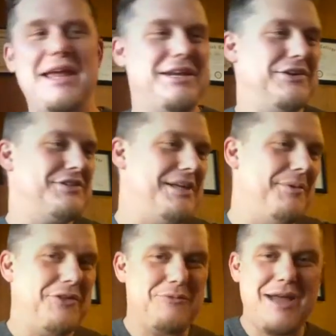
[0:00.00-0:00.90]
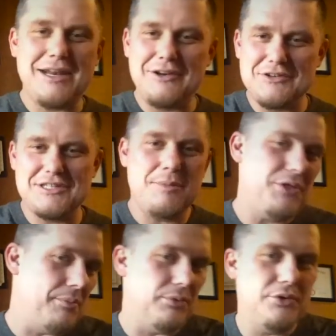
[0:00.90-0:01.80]
and you're some in the red, and you're some in
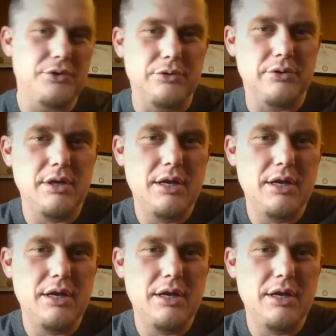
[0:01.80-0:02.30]
the blue.